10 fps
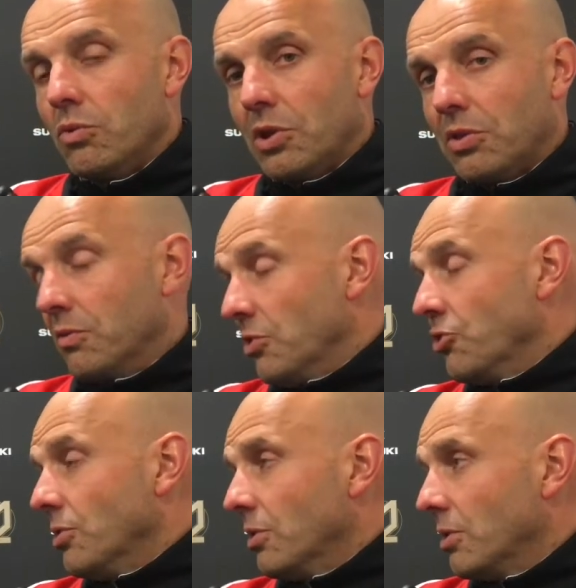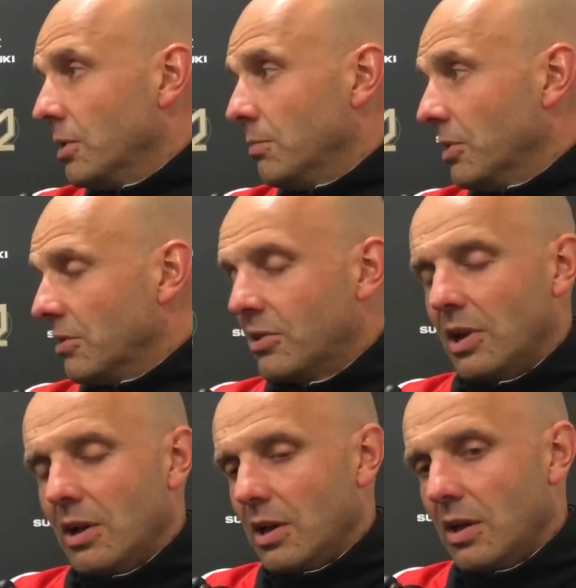you know the vision. But
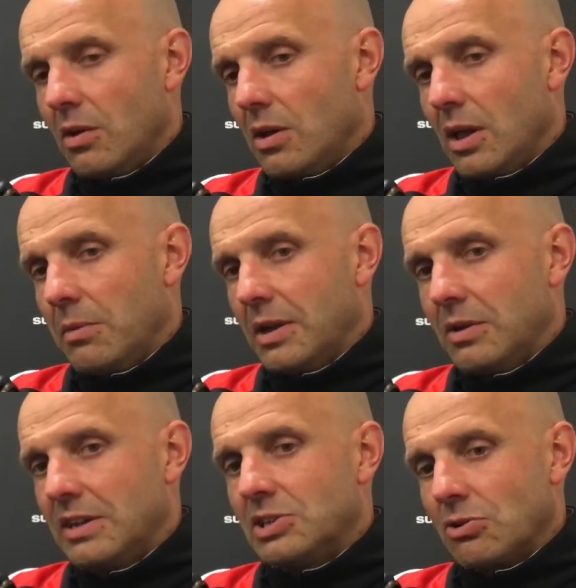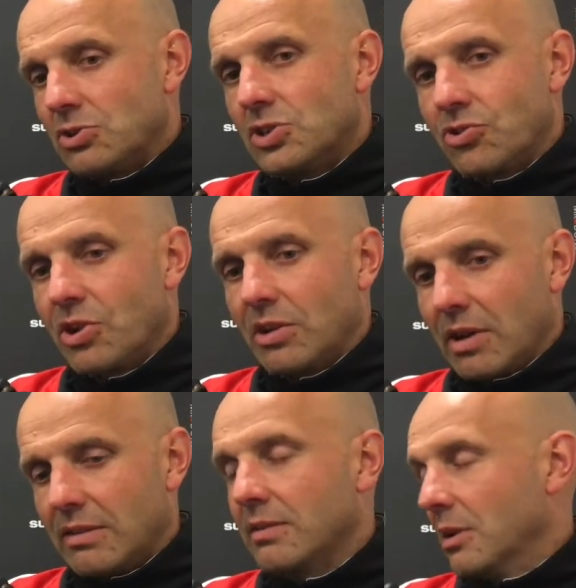uh, it, I mean, it's not just a training
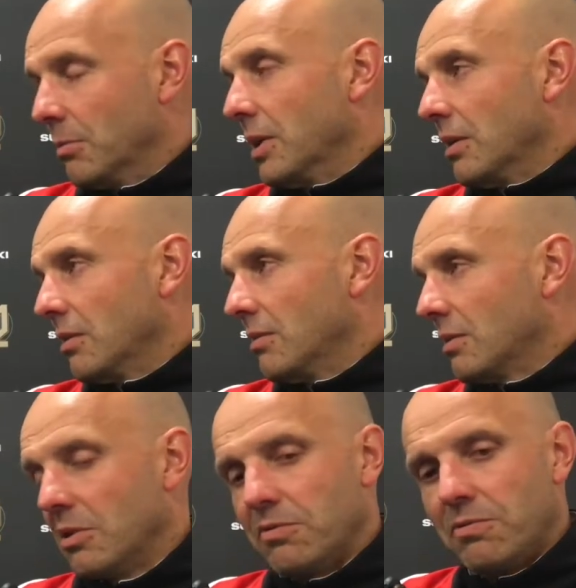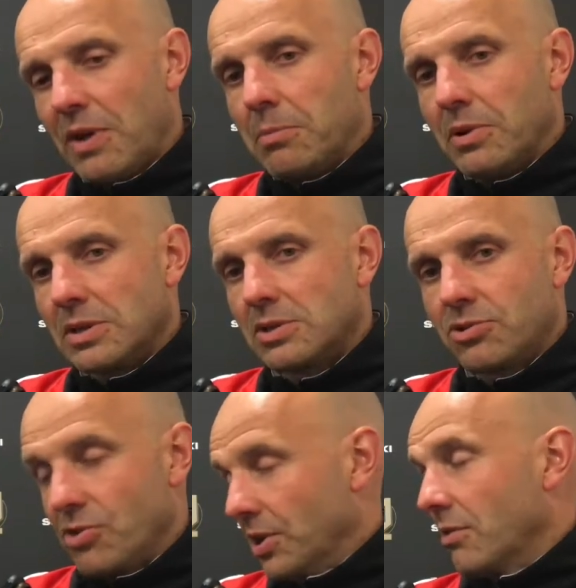ground. It's going to be it's a fabulous
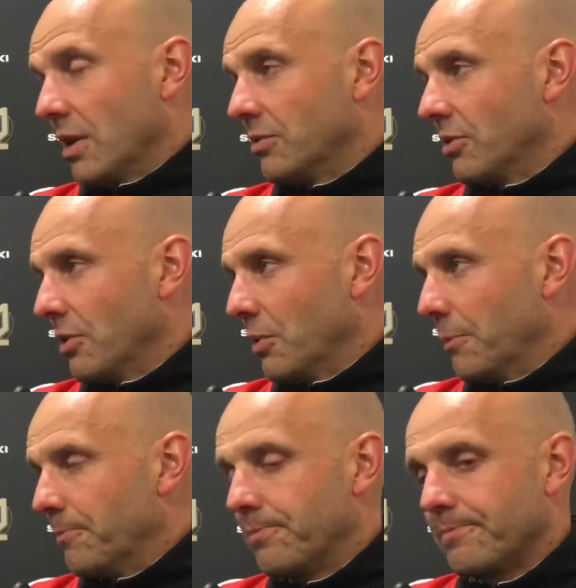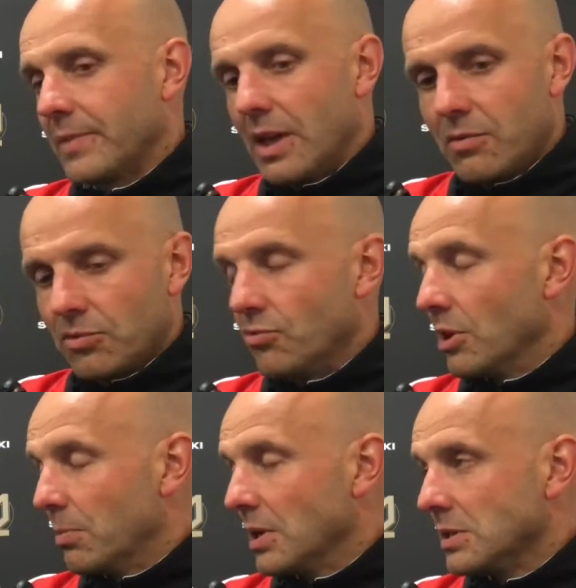training ground. So um, everyone's really
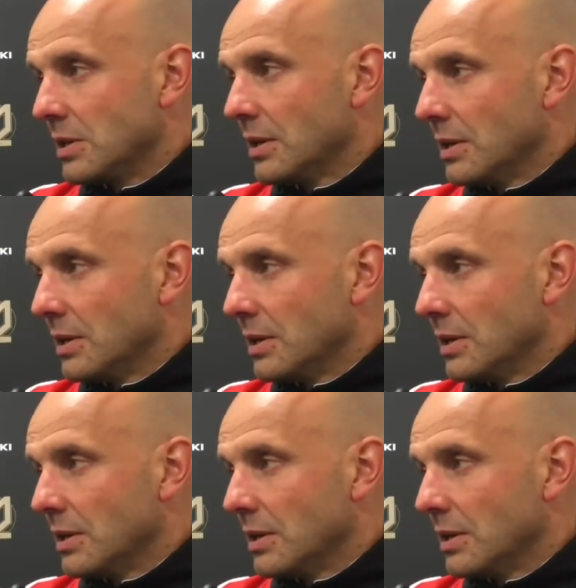pleased.